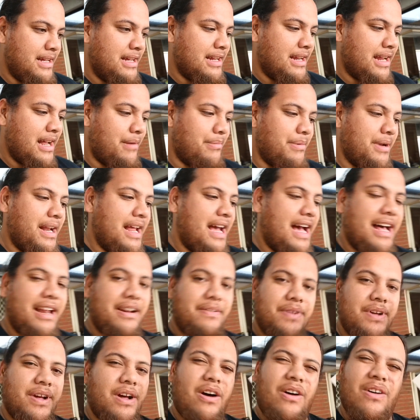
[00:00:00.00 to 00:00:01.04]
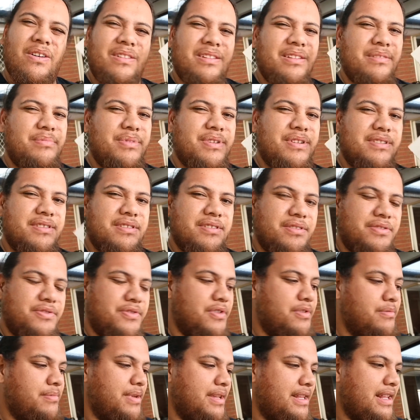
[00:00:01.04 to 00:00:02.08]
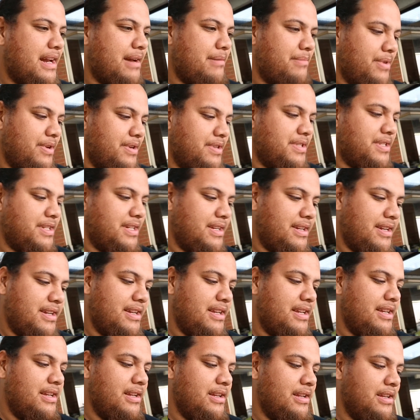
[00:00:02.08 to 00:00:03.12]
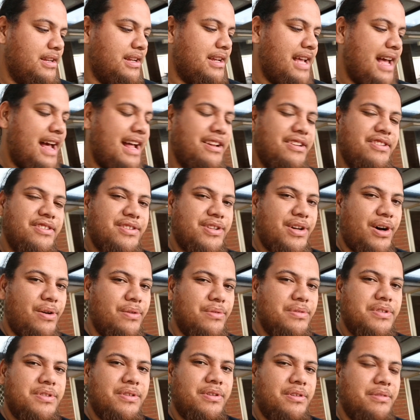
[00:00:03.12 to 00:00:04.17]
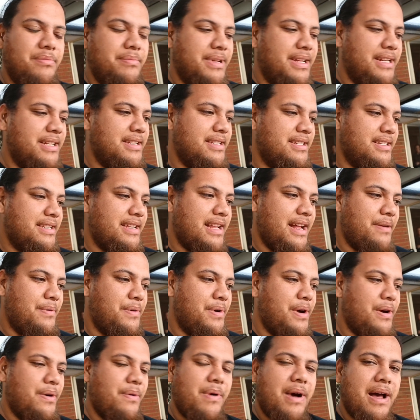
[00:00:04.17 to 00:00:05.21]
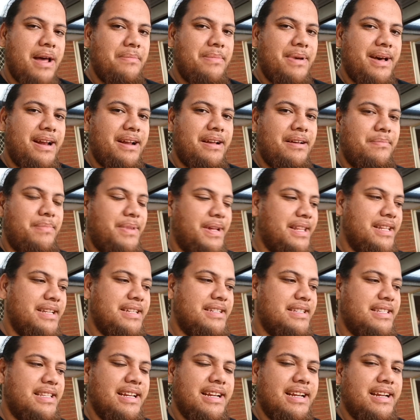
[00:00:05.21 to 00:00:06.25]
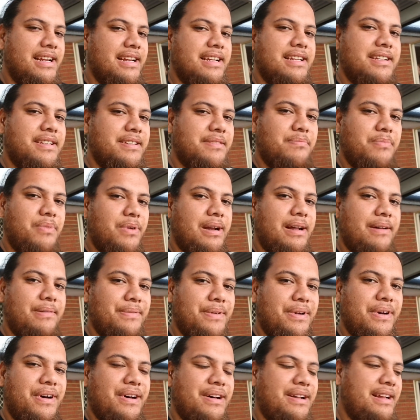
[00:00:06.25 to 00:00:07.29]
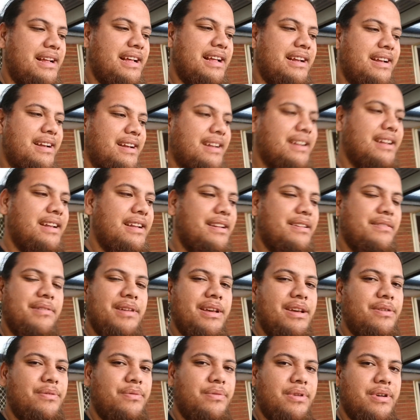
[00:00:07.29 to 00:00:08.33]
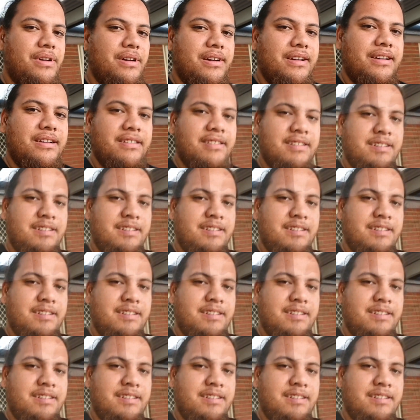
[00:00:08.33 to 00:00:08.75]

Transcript: coming out of it, only because of the drill bit that I'm using. You can use hole saw bits, they work way better, but this thing is what I've got and it'll work.